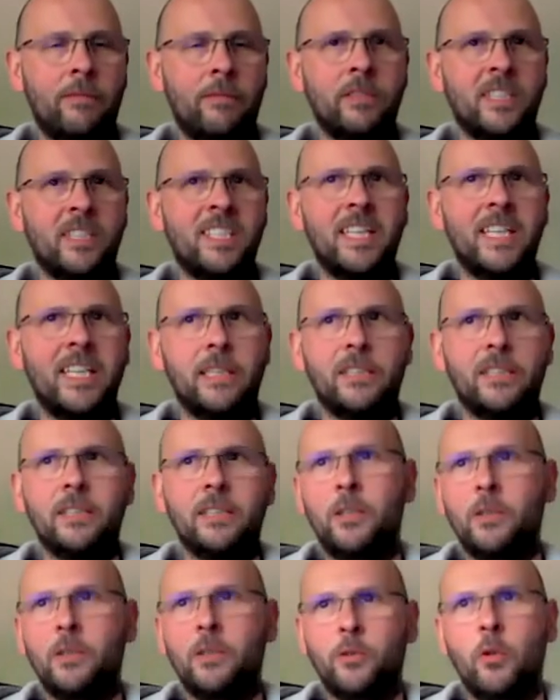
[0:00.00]
at 6, and it
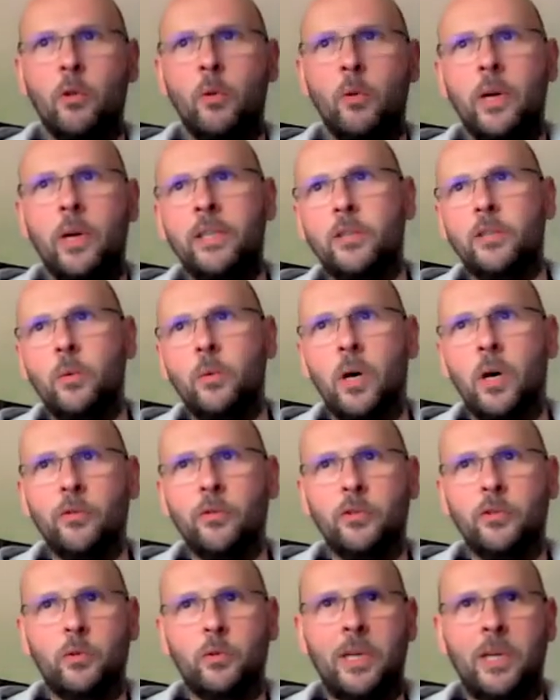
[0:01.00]
goes all the way to
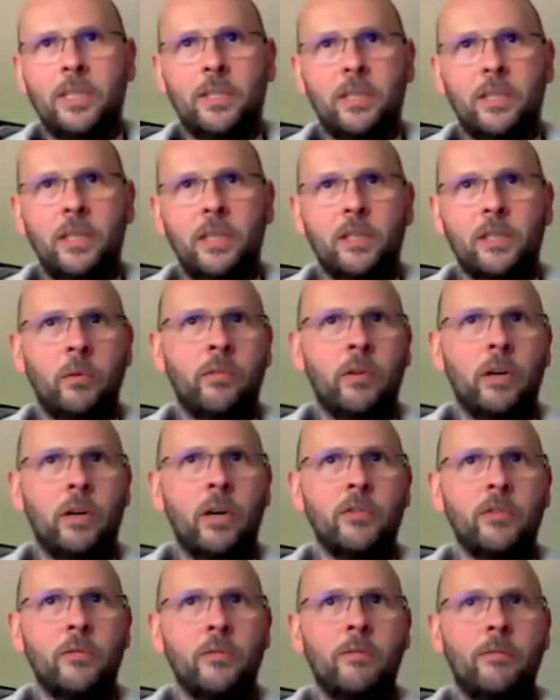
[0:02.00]
120. So we've got
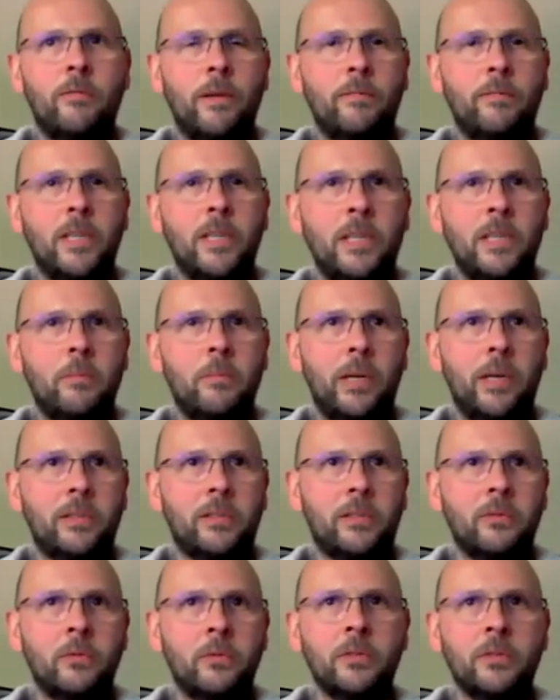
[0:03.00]
115
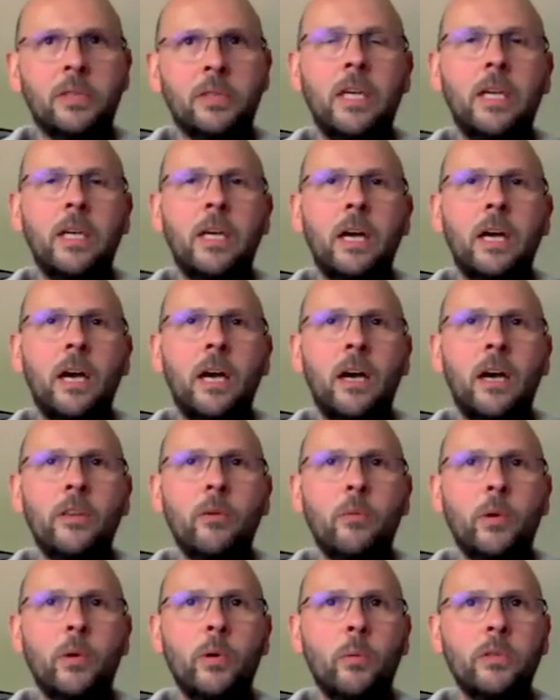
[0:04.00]
pixels that
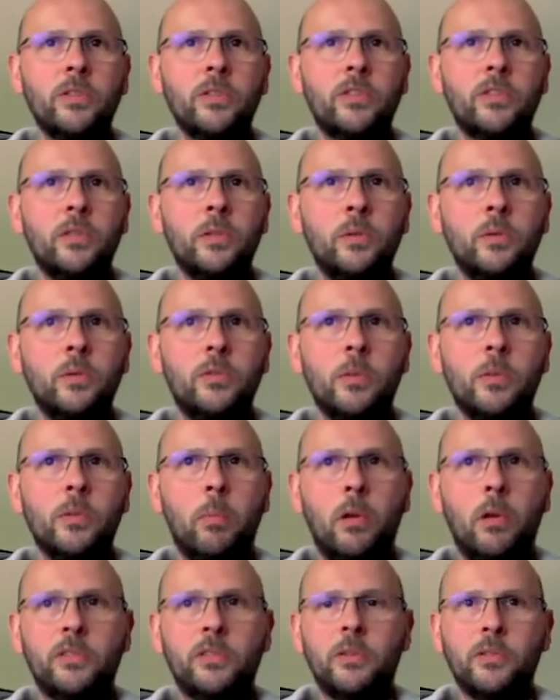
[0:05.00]
we want to
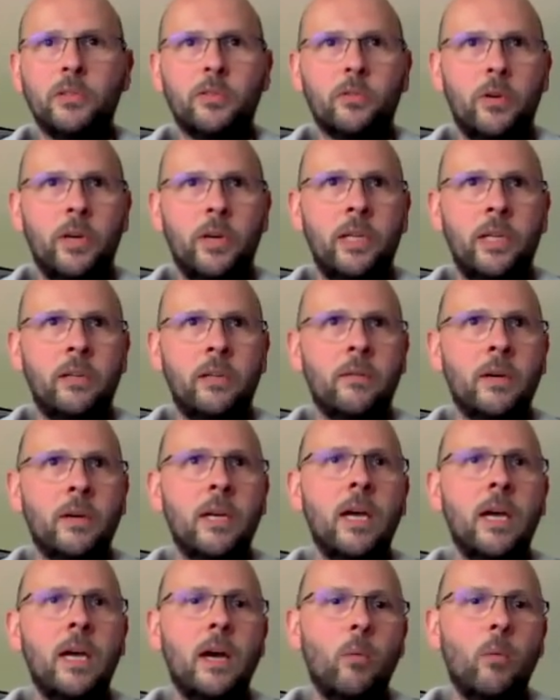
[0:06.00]
plot on the screen.
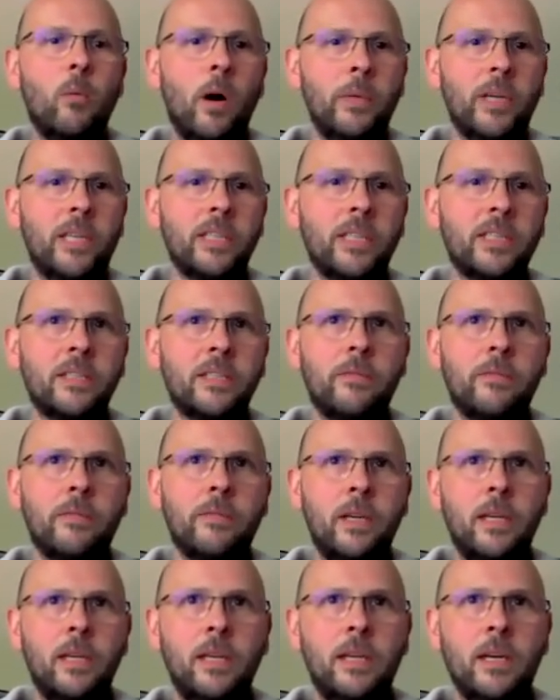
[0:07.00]
Well, because of
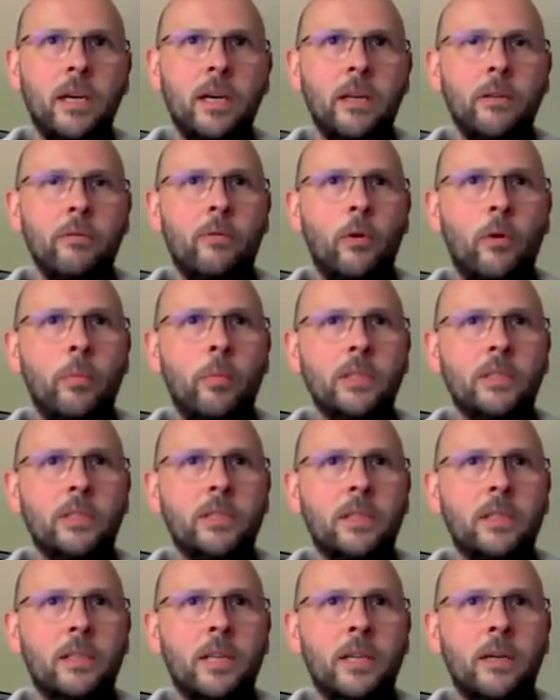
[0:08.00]
the
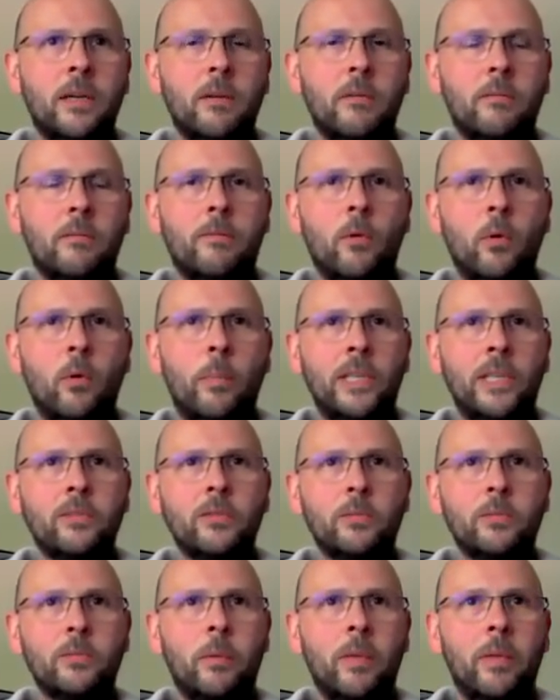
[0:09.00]
4
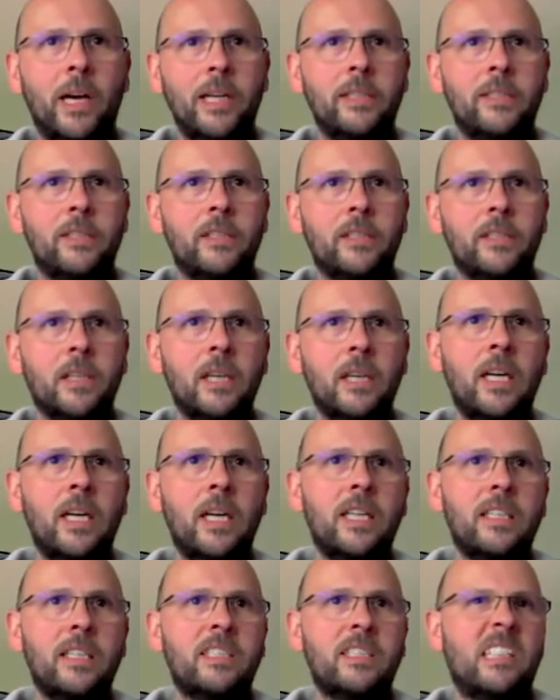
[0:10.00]
pixels per byte,
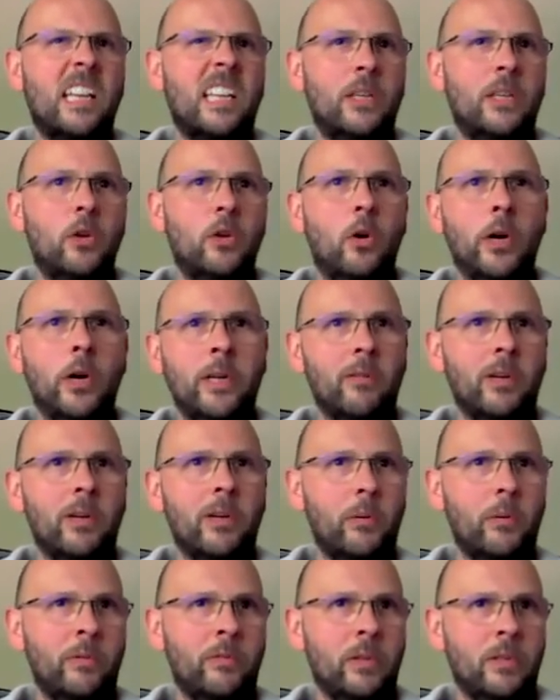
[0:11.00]
it's slightly annoying, right?
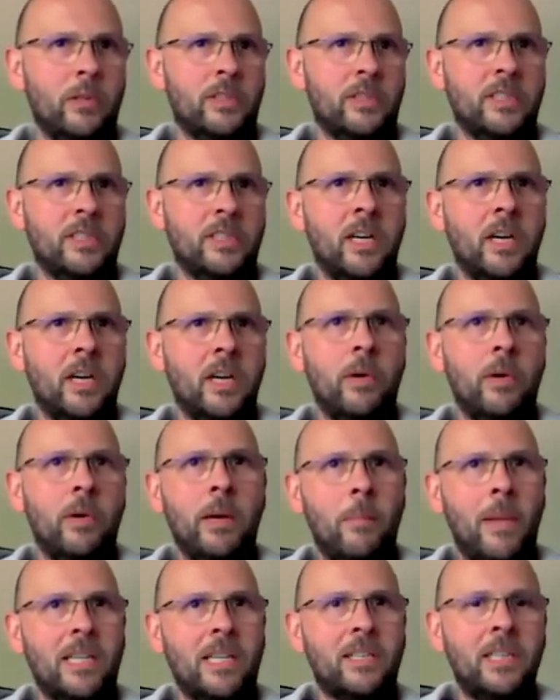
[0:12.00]
We've got to start by
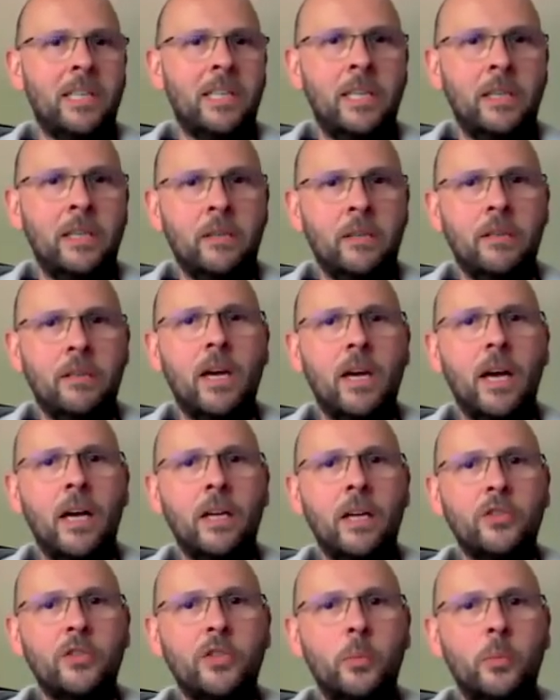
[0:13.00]
masking in
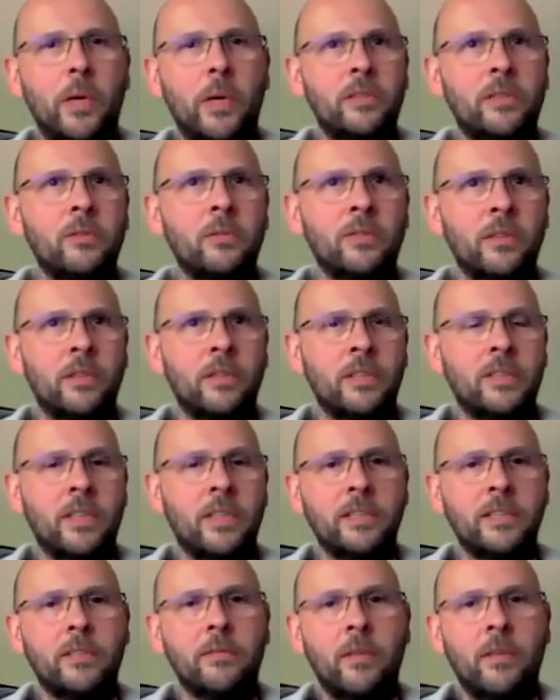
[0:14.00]
2 pixels at the
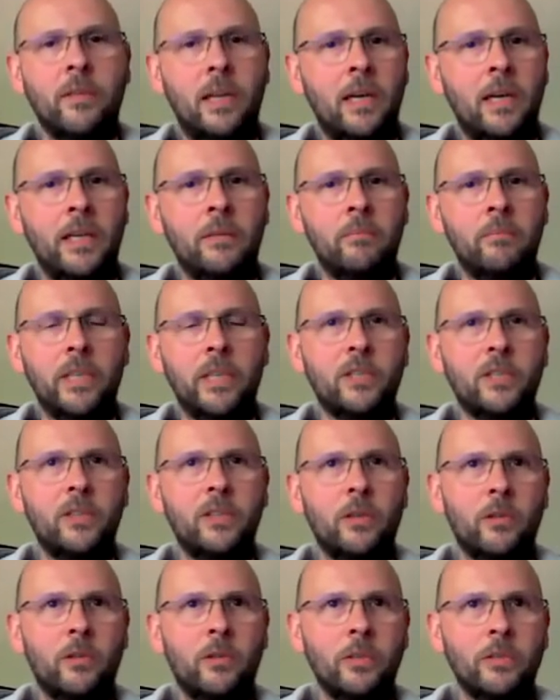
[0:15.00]
start of the line because you
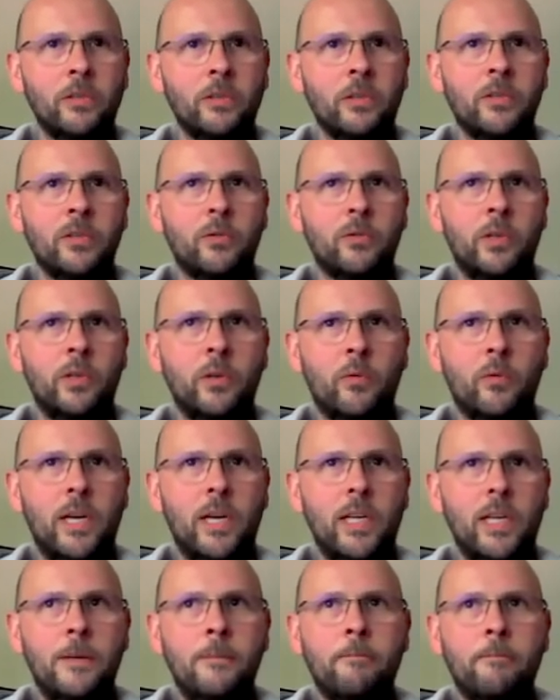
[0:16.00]
don't know what's on the screen
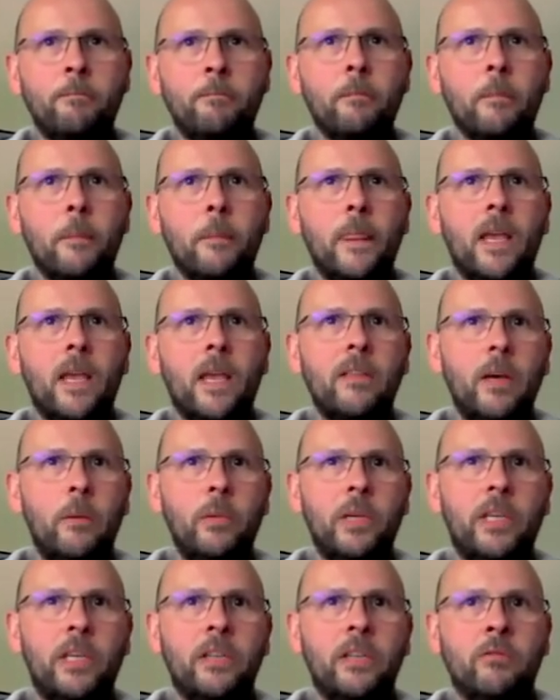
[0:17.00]
already. Then
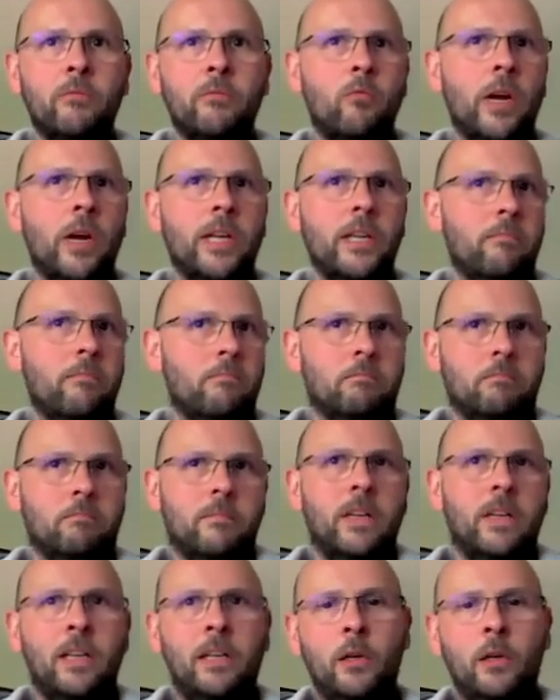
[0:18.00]
we can write
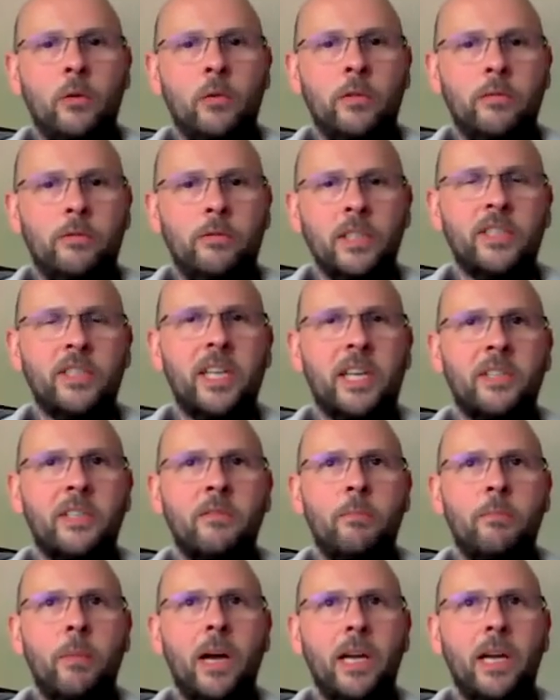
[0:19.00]
a load of consecutive
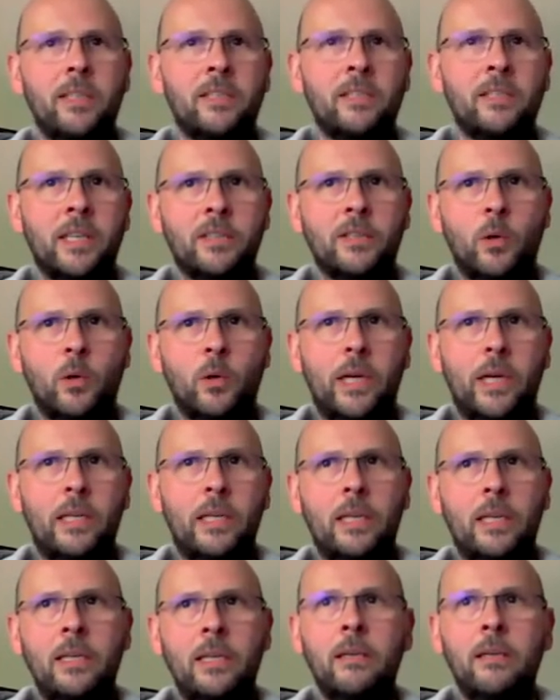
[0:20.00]
bytes nice and
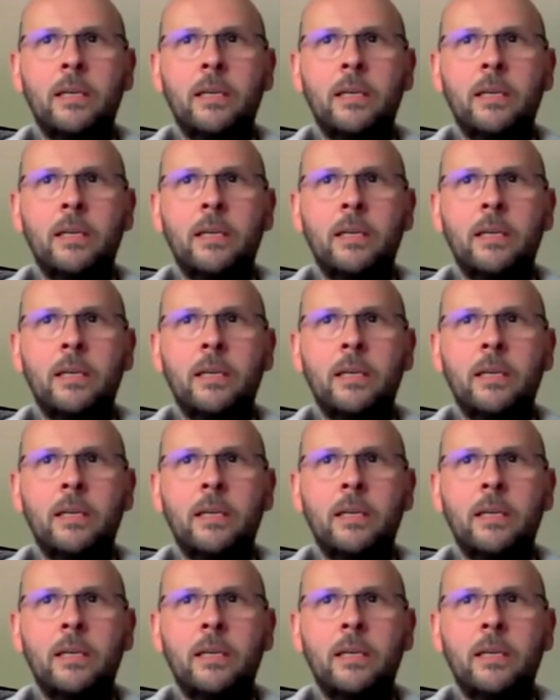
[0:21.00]
quickly,